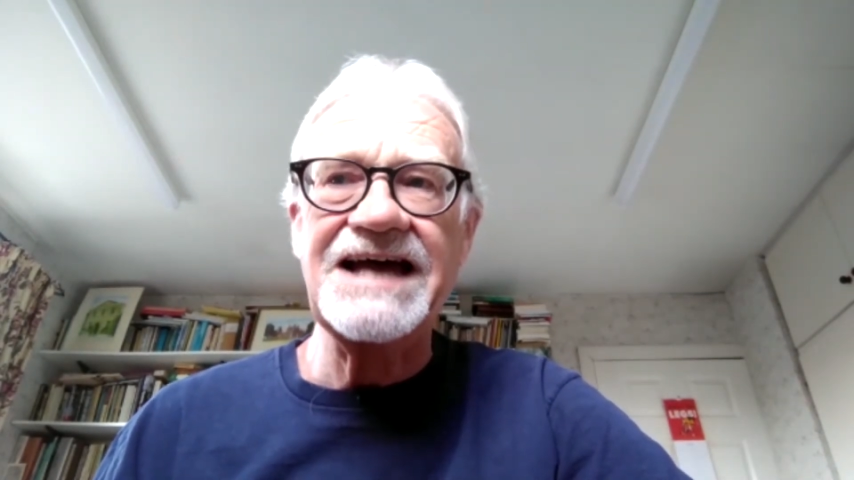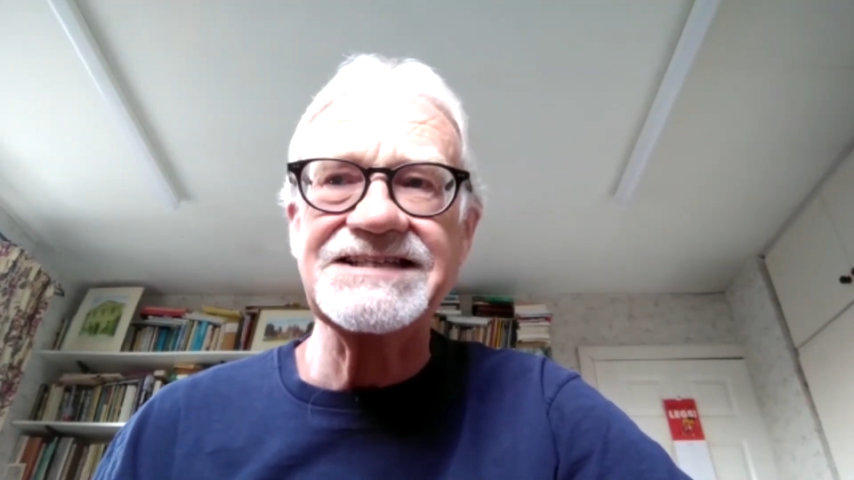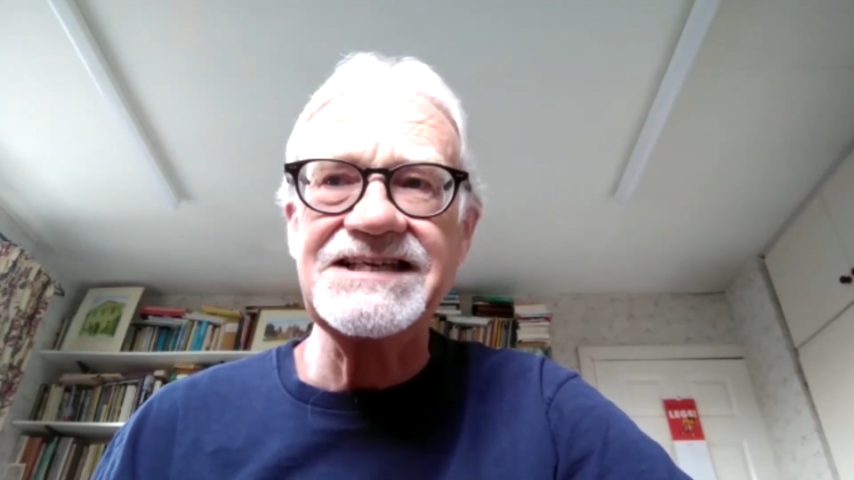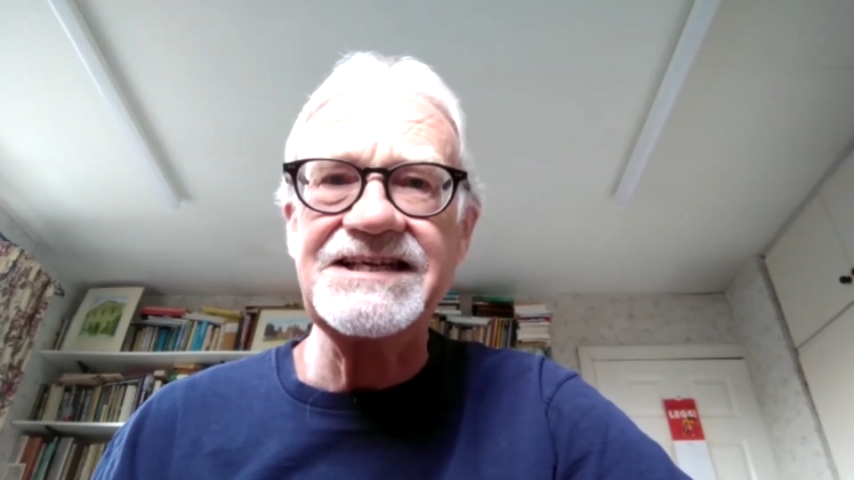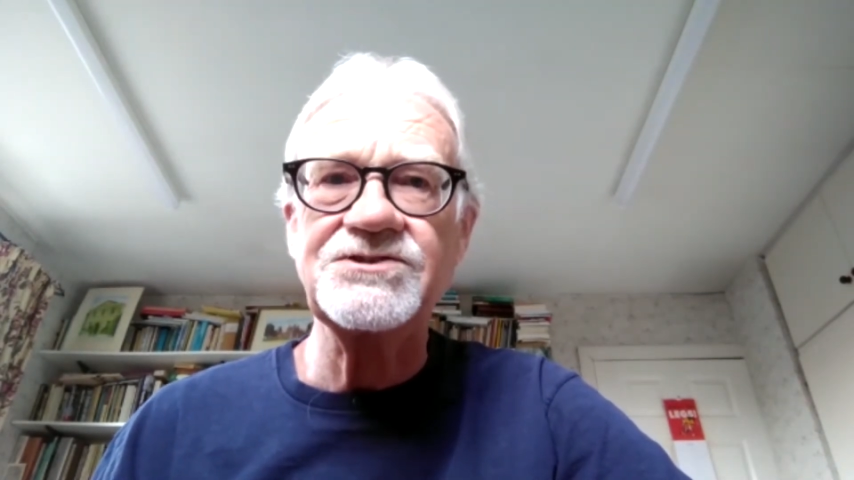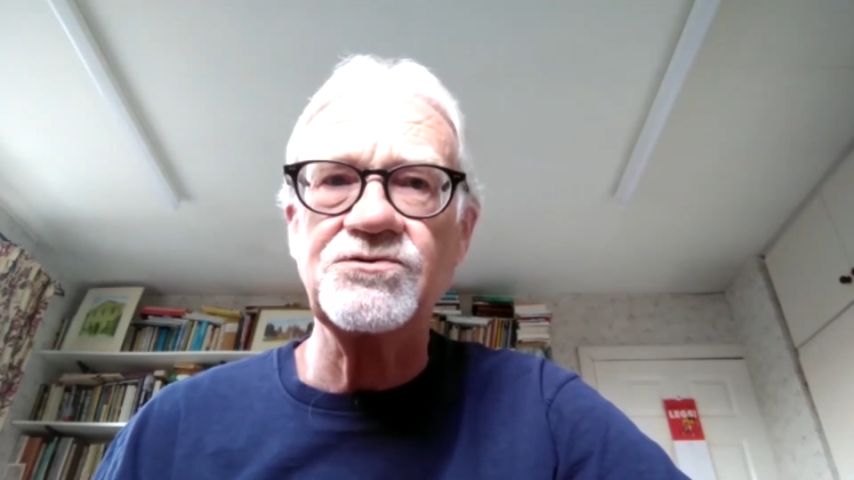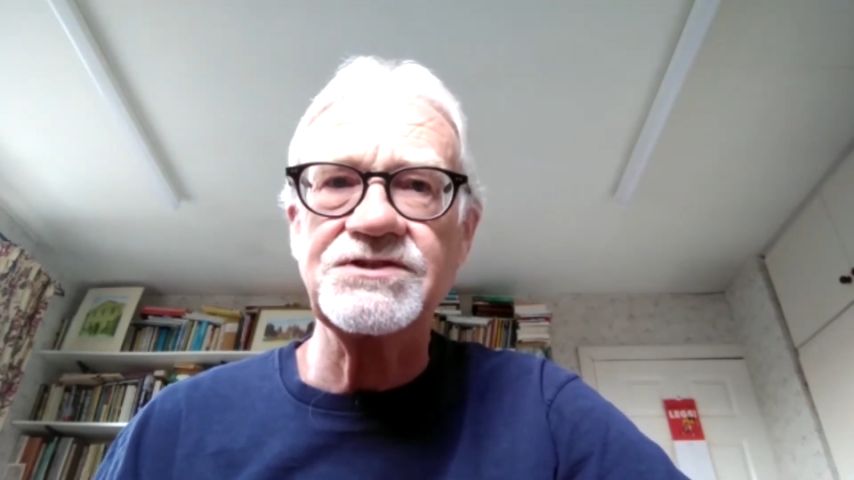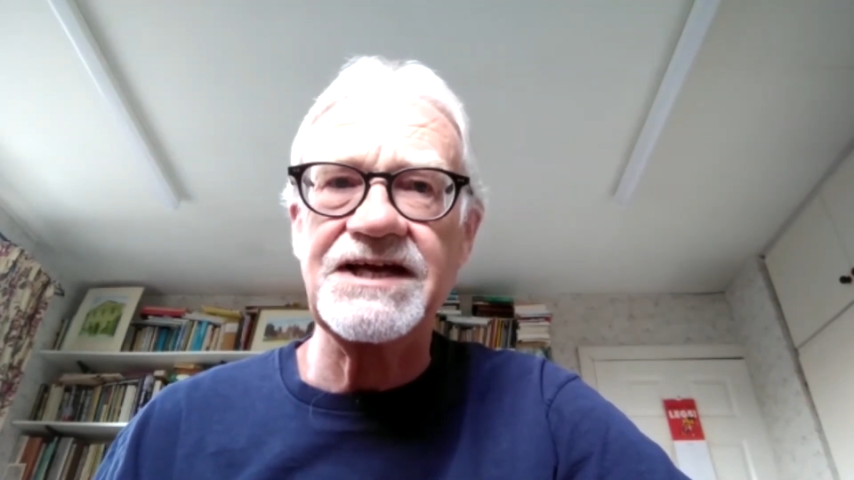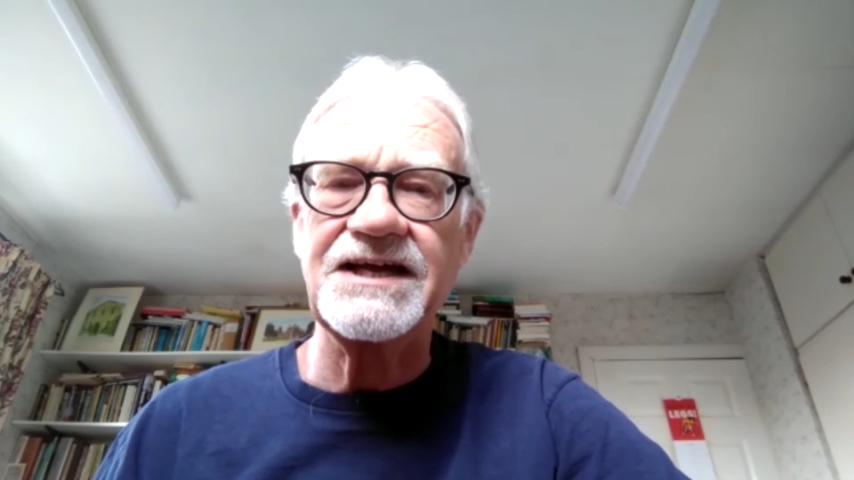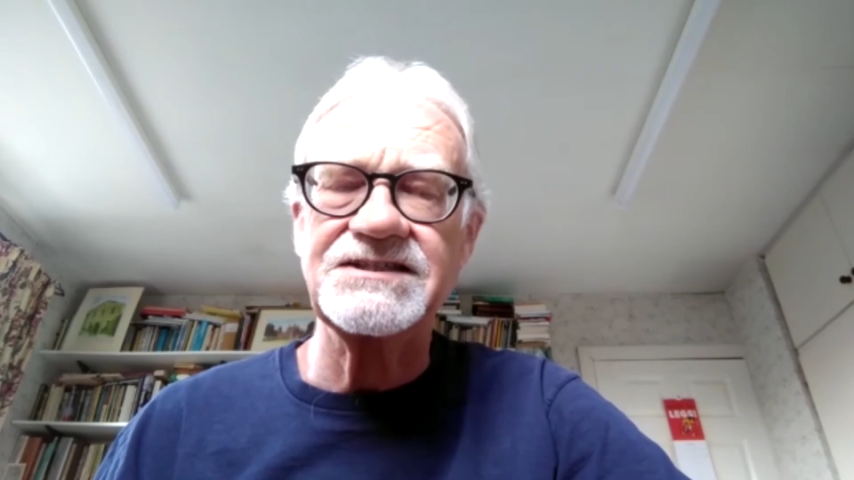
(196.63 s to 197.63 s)
as
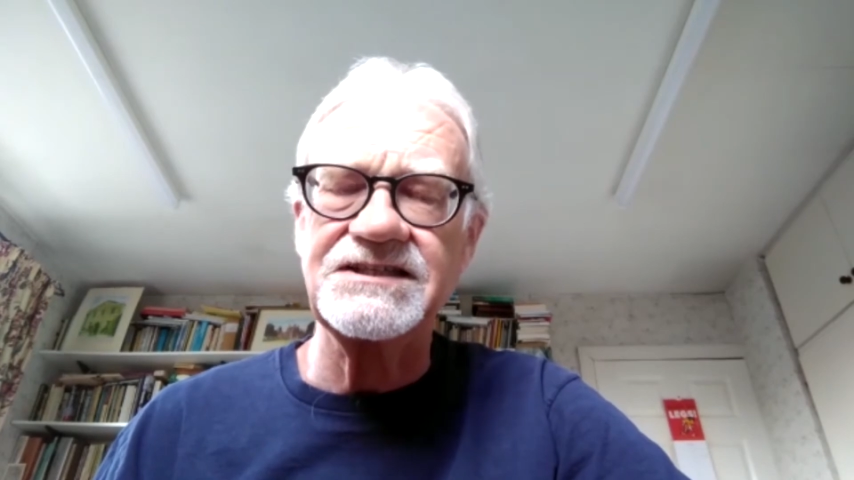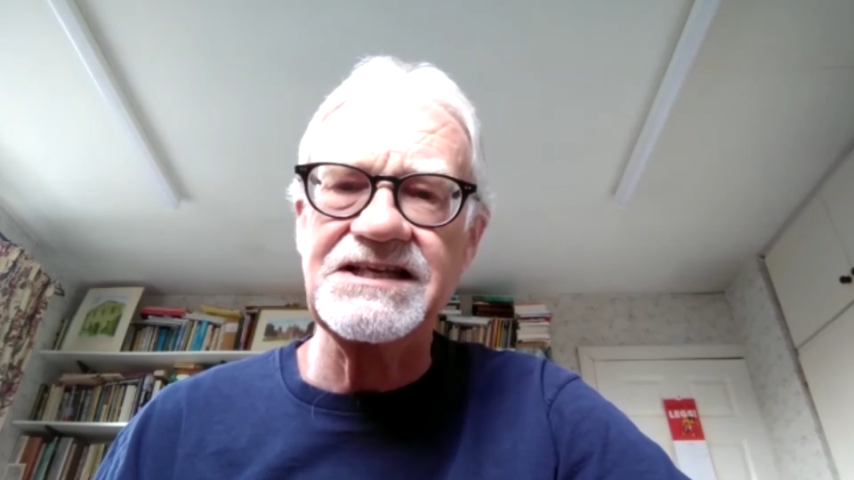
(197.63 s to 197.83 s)
little tax